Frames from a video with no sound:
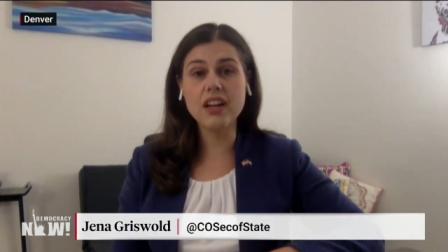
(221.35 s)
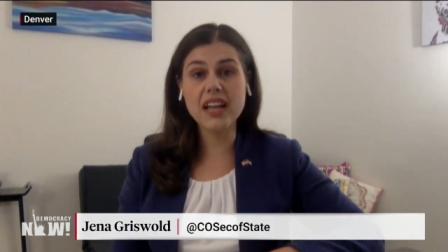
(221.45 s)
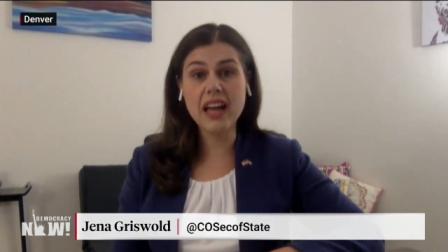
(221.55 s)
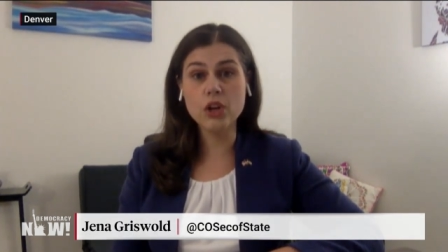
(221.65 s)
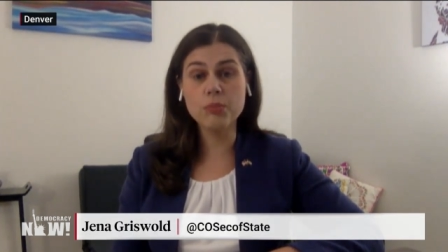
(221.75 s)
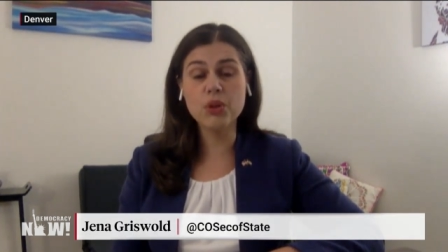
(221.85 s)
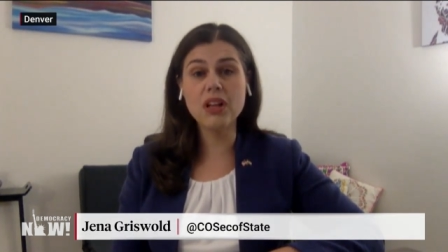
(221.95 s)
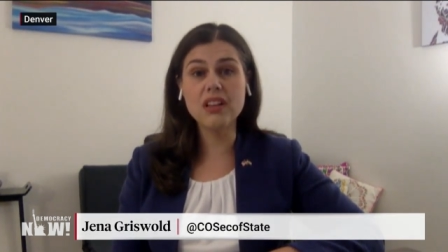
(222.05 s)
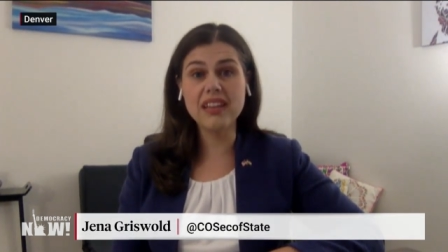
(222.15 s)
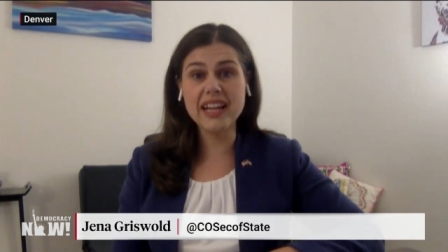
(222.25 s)

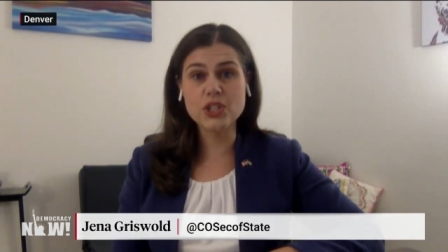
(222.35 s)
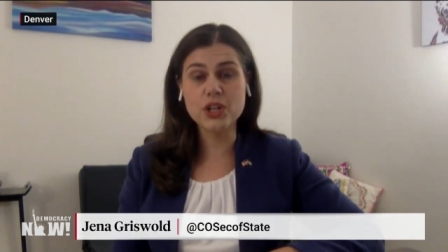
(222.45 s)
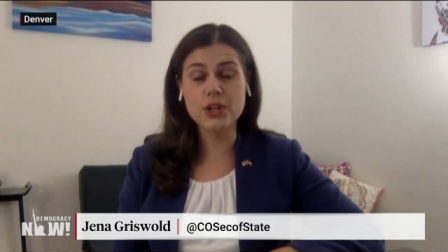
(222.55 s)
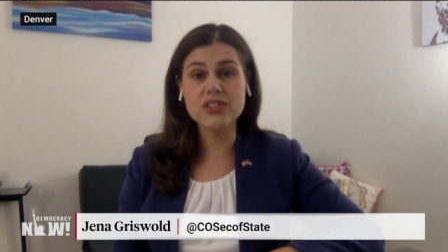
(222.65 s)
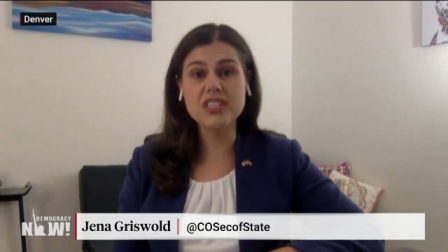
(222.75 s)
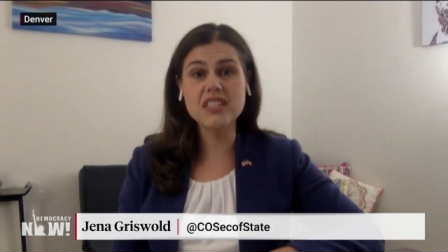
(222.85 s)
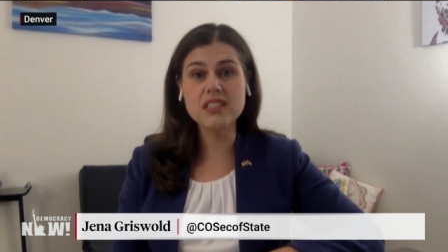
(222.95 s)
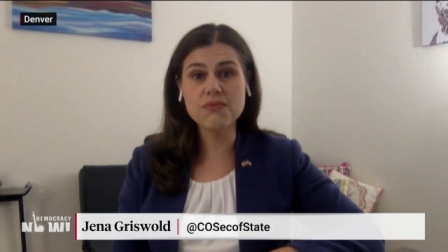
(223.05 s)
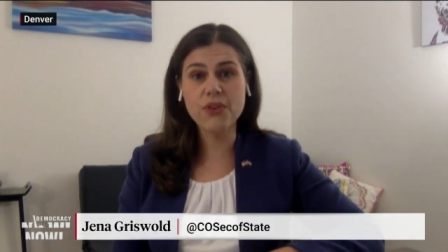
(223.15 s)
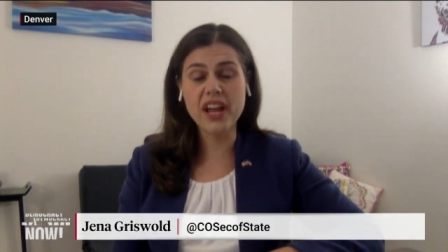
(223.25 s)
unaccountable electors
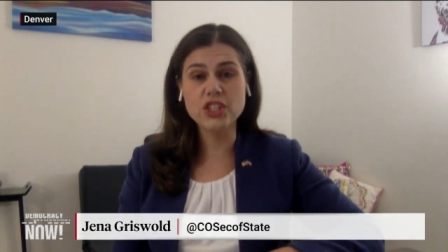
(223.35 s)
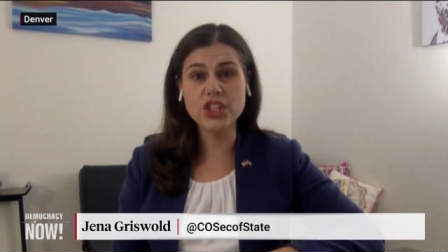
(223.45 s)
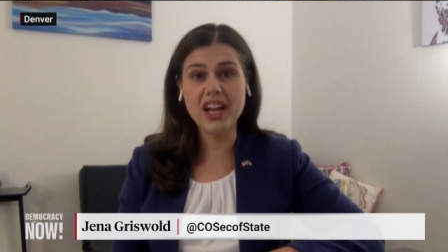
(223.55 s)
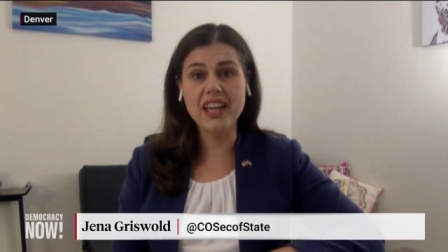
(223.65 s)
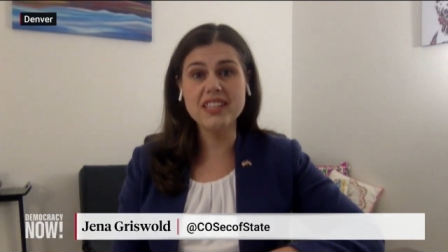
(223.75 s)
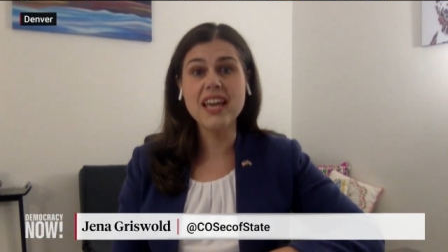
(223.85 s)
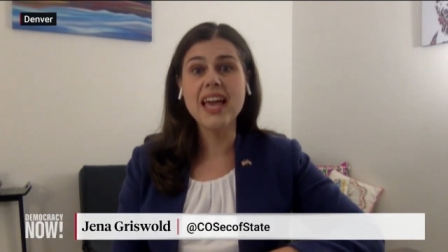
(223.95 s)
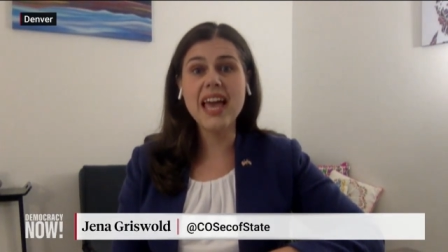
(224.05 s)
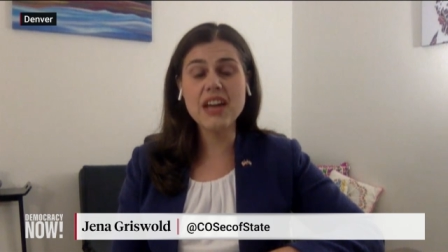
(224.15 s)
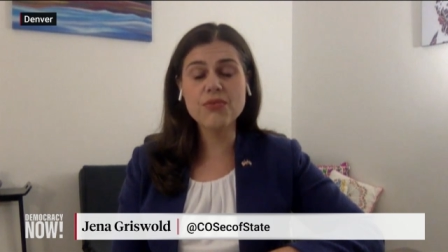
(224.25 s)
disenfranchise
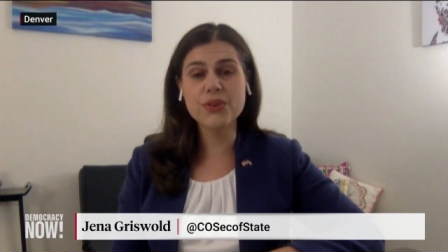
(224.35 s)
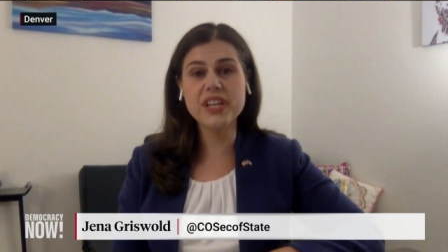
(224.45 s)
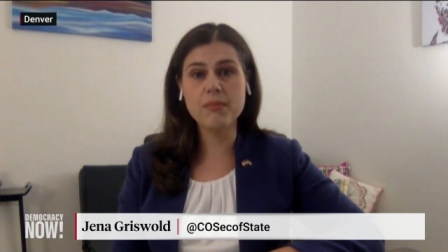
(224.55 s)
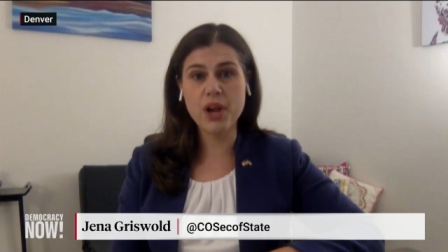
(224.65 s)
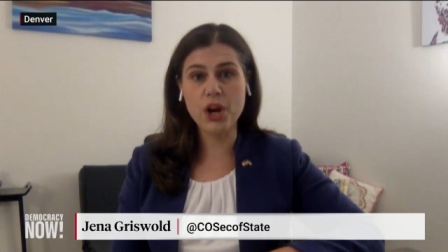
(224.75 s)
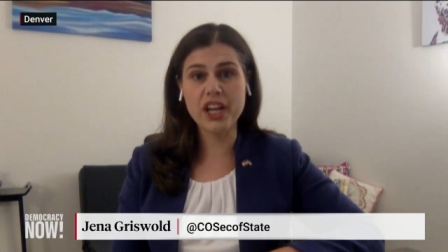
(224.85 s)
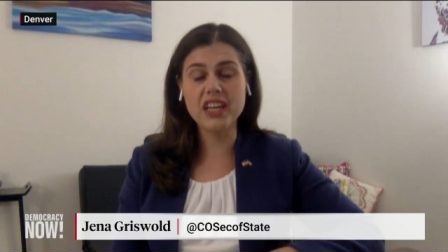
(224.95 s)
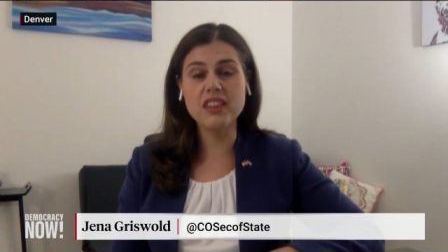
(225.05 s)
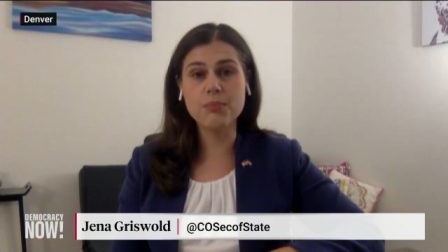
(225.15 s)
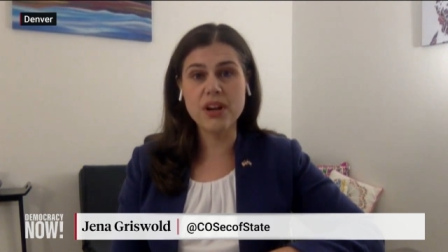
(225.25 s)
every
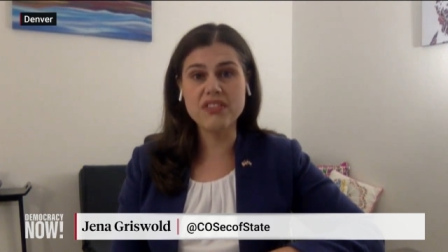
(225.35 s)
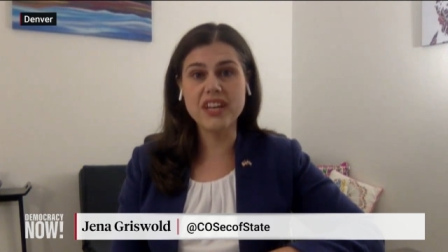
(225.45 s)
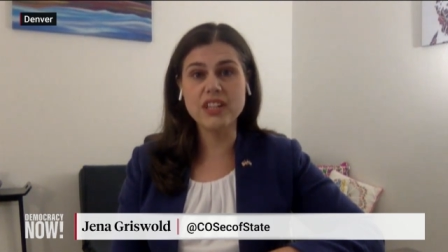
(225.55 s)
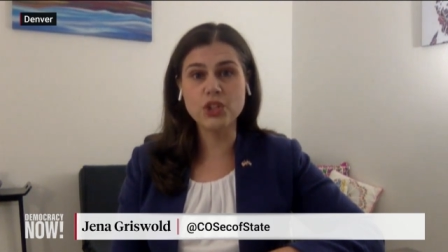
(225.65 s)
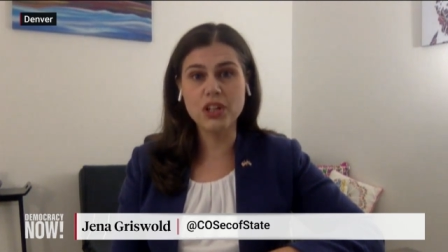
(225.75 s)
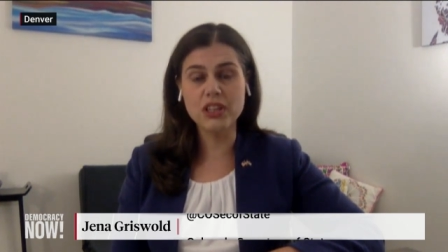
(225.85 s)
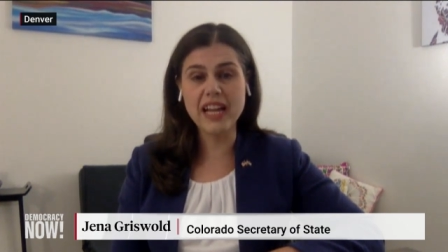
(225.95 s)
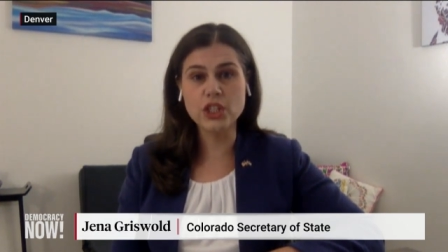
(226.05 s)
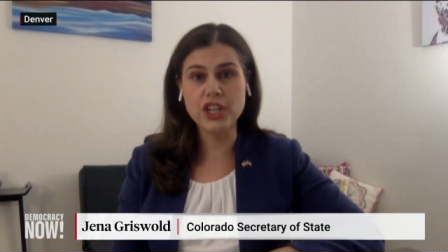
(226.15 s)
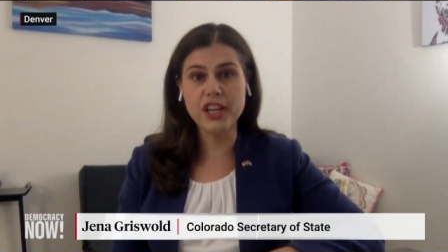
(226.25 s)
American in the presidential
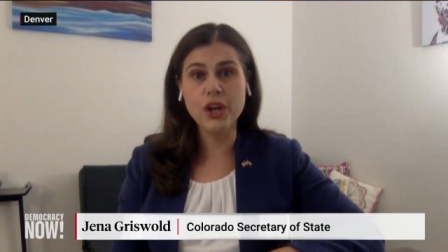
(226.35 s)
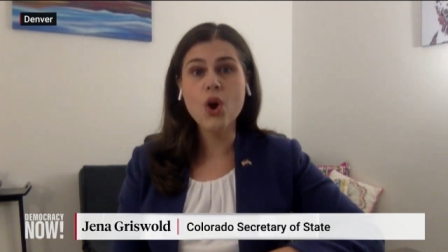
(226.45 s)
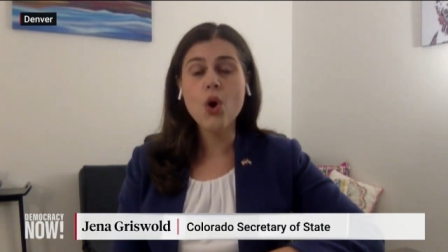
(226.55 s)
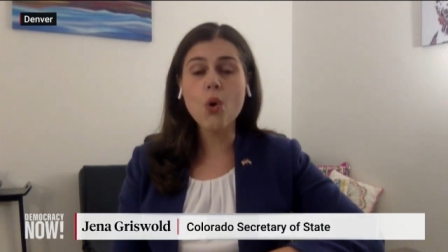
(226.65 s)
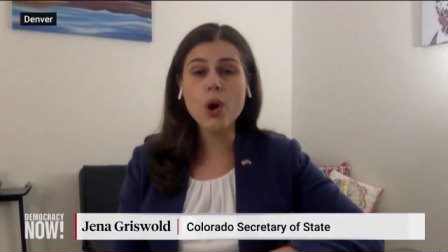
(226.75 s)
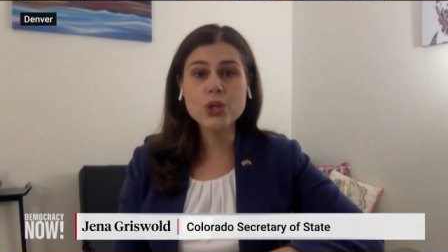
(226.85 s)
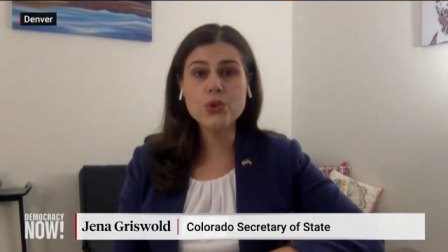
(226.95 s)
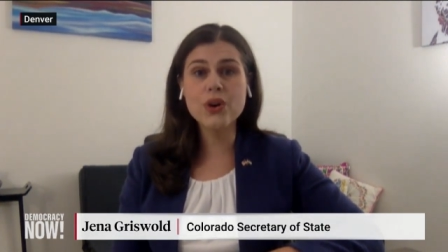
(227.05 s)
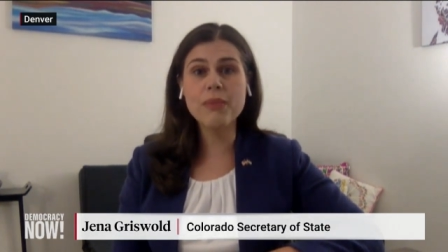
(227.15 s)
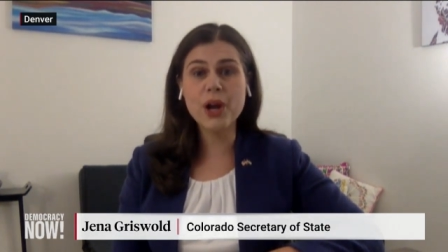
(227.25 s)
election? Or
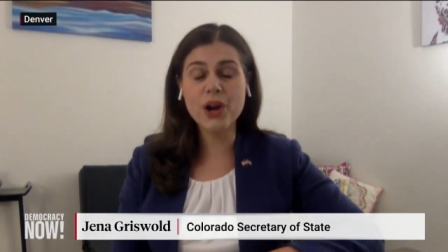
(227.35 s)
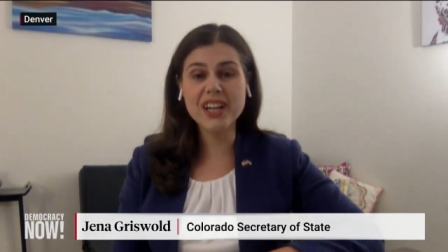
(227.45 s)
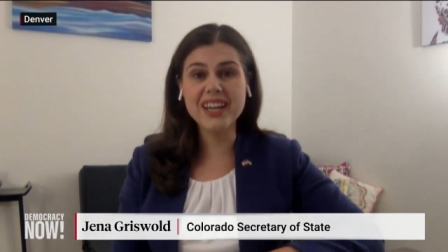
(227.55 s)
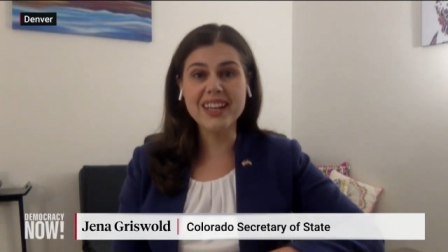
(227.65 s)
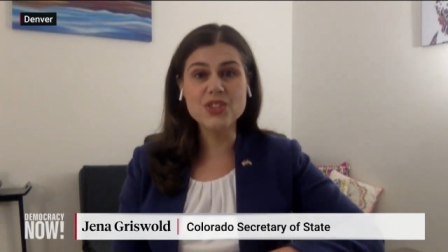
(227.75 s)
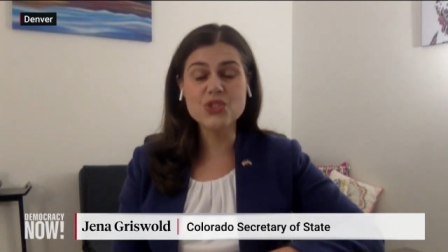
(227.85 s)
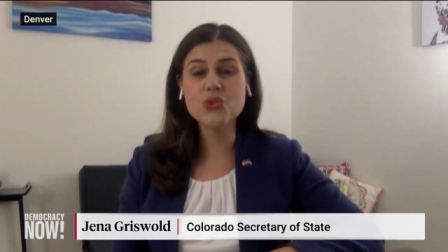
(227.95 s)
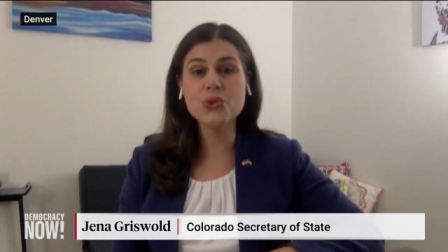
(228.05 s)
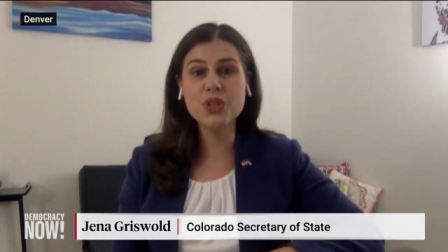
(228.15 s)
do Americans